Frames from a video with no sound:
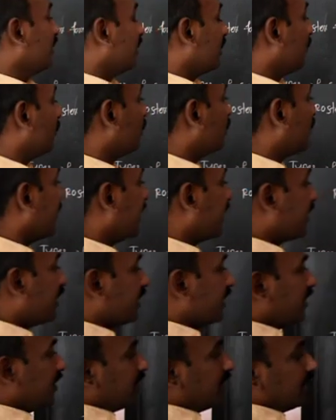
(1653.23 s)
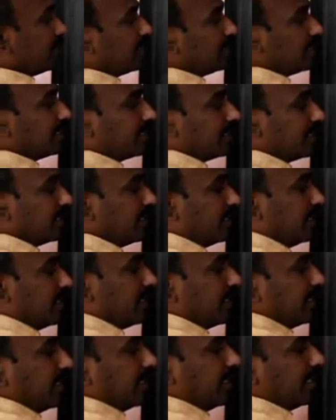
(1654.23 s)
If you take A
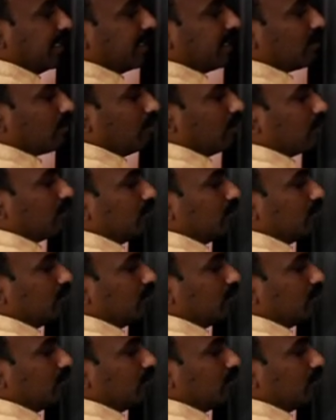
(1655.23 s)
equal